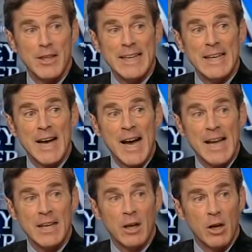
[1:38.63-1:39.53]
the
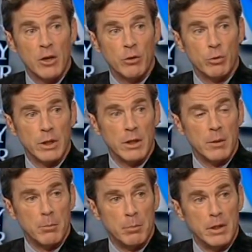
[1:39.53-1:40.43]

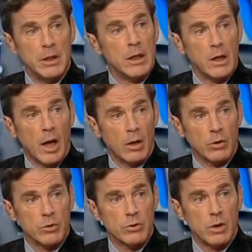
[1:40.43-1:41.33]
$900 billion
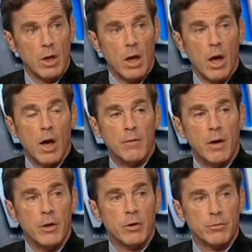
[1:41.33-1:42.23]
of
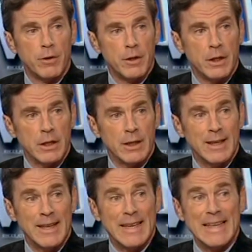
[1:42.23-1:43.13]
underfunding
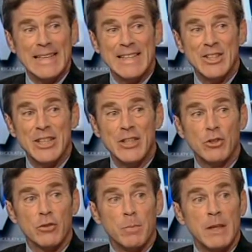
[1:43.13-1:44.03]
in
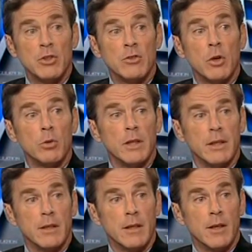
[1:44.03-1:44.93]
teachers' pensions
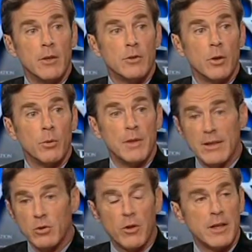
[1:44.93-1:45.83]
only. So
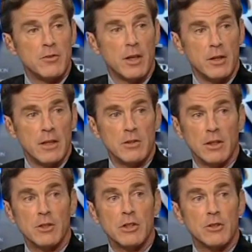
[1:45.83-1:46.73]
that's all they studied. They
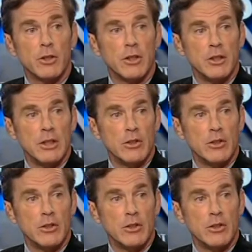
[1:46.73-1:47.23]
said, let's just look at